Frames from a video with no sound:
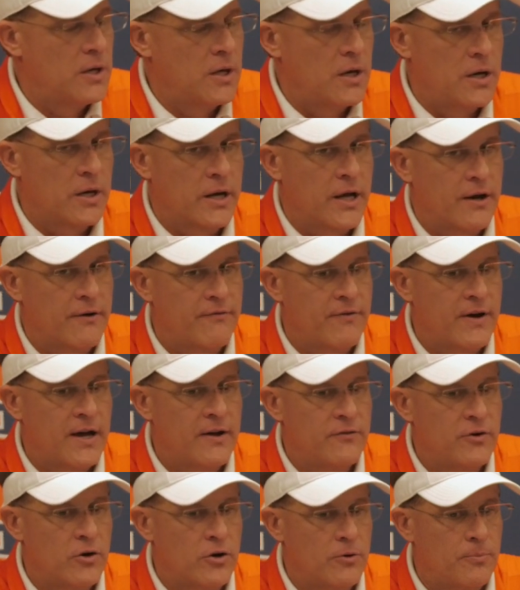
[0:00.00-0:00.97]
Got a
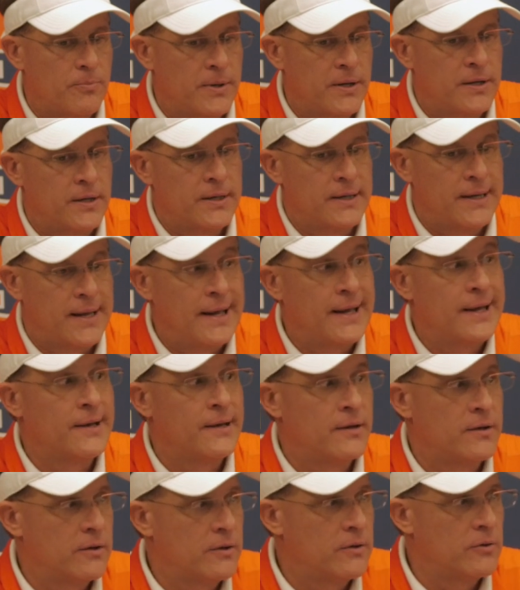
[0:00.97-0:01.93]
5-yard penalty,
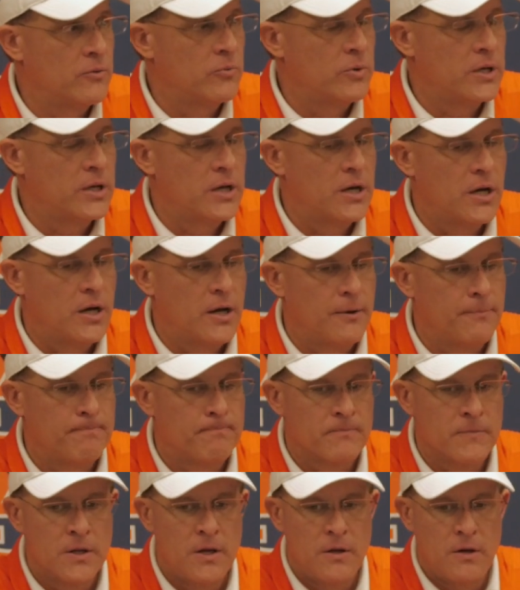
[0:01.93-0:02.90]
and we
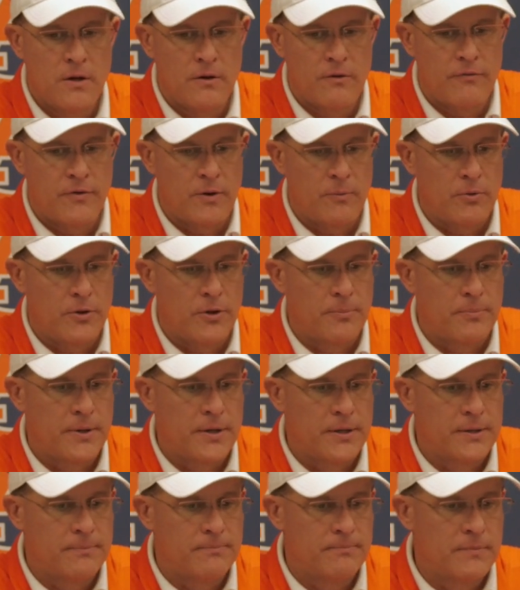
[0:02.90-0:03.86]
fumbled the punt.